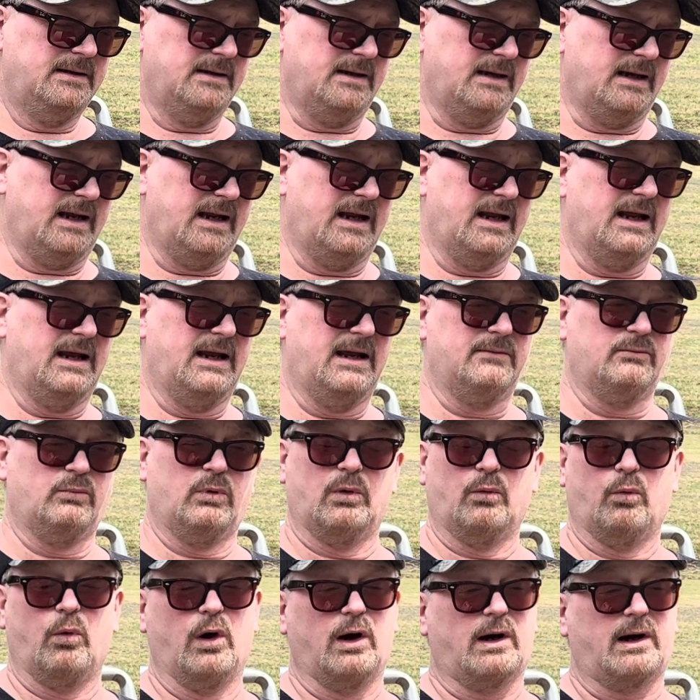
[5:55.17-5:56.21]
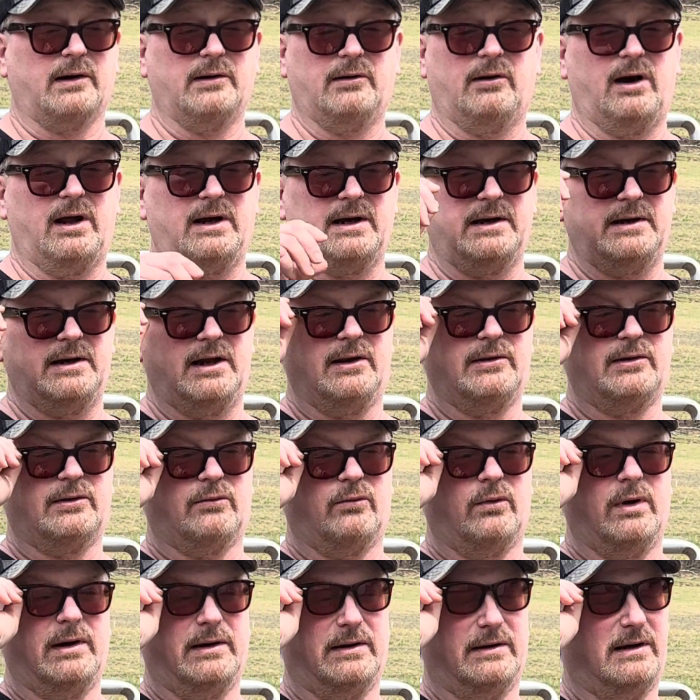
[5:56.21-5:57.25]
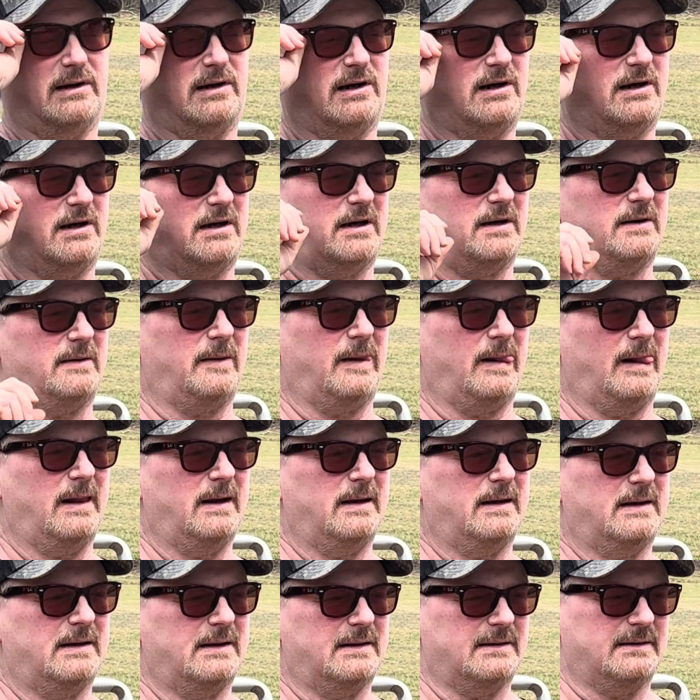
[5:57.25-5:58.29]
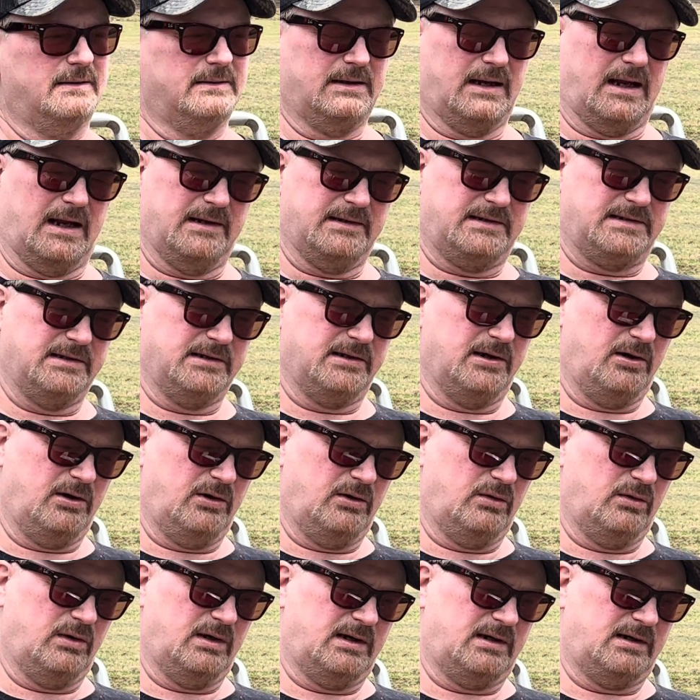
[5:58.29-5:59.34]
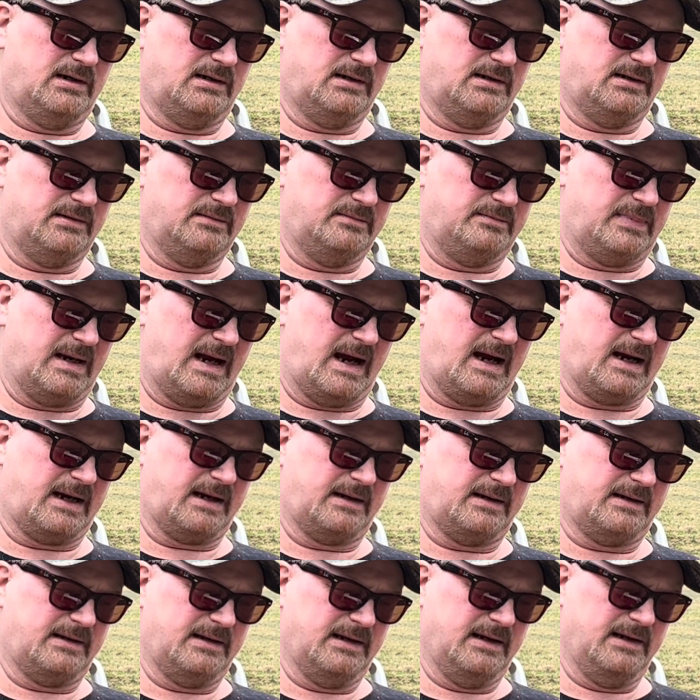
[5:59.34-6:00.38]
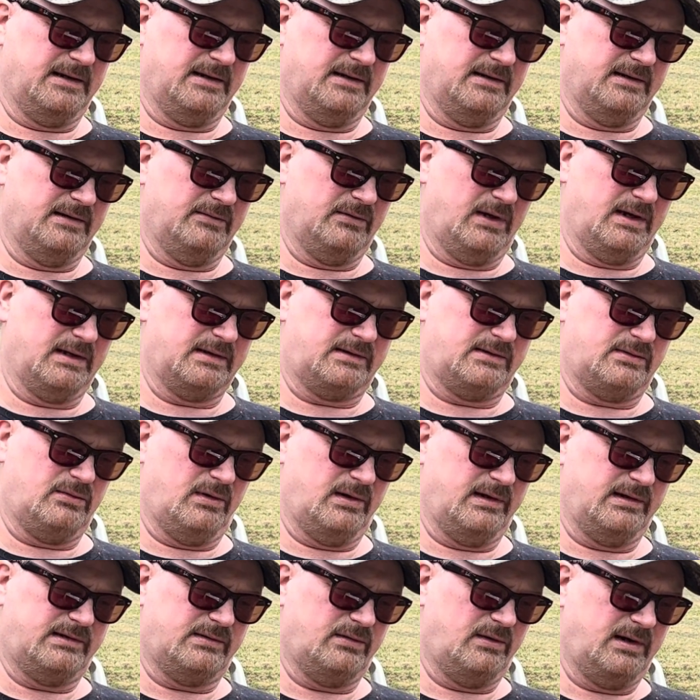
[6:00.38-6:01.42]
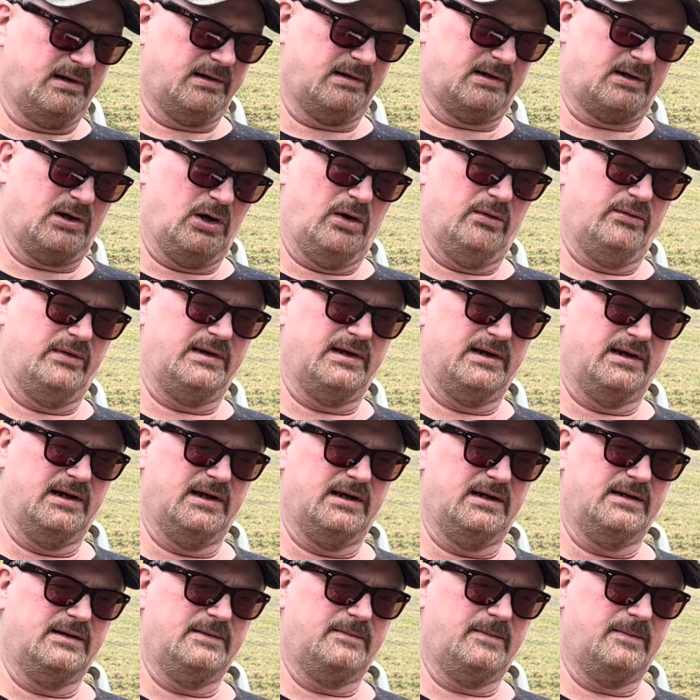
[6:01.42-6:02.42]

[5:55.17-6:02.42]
And we're working on another one. As you know, back in like 2020, the COVID hit.